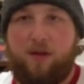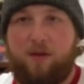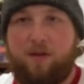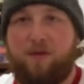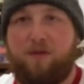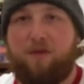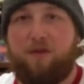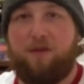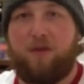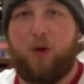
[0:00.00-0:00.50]

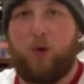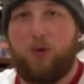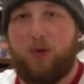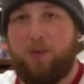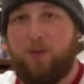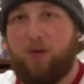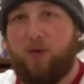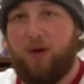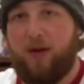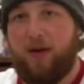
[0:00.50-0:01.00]

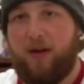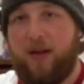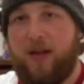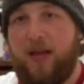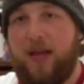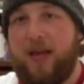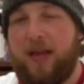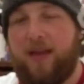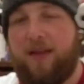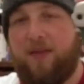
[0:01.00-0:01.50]
Voldemort,
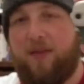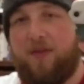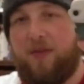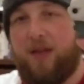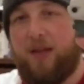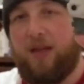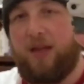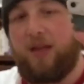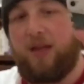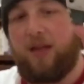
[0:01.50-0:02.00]

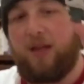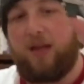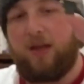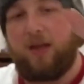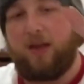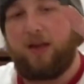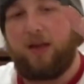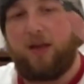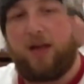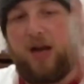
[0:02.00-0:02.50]

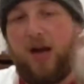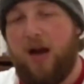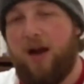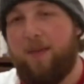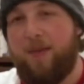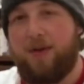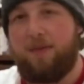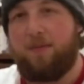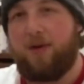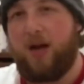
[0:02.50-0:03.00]
the
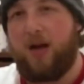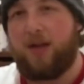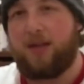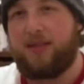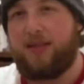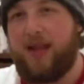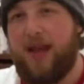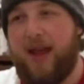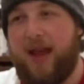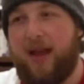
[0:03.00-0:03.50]
common
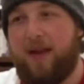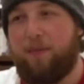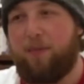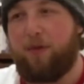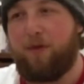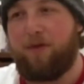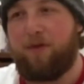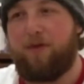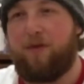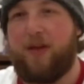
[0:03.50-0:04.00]
box had
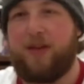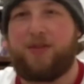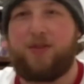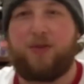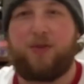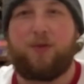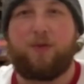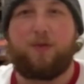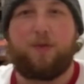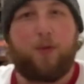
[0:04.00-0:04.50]

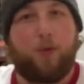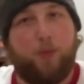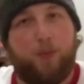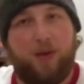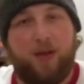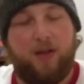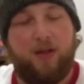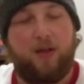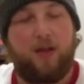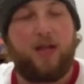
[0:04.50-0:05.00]
Professor
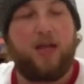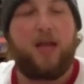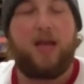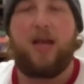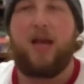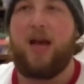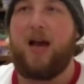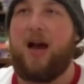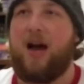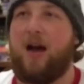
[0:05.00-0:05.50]
Lupin,
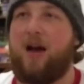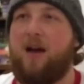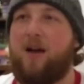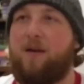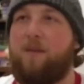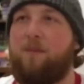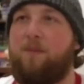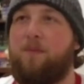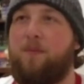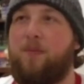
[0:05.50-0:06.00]

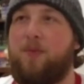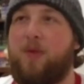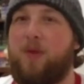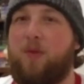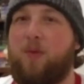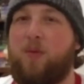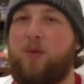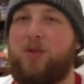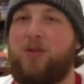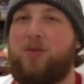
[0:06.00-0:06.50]

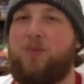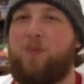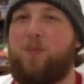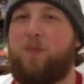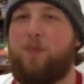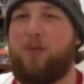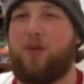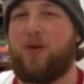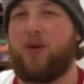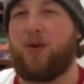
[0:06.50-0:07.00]
which
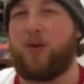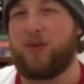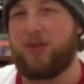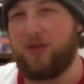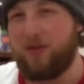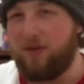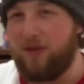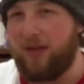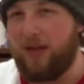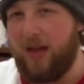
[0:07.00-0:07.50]

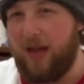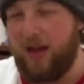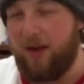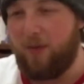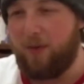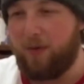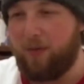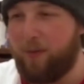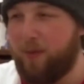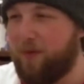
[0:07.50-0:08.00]
personally I
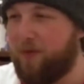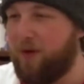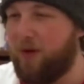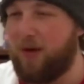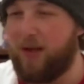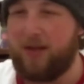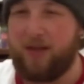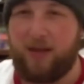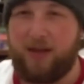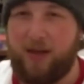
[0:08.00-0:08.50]
would have preferred.
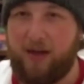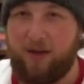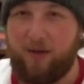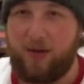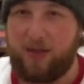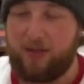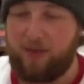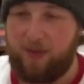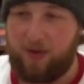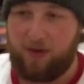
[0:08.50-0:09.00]
I could care
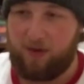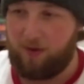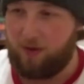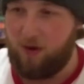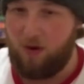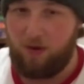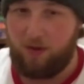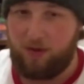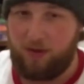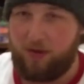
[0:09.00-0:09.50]
less about the
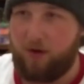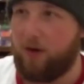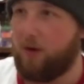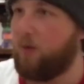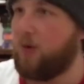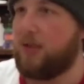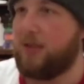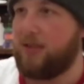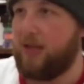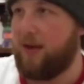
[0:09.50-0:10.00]
glow-in-the-dark ones.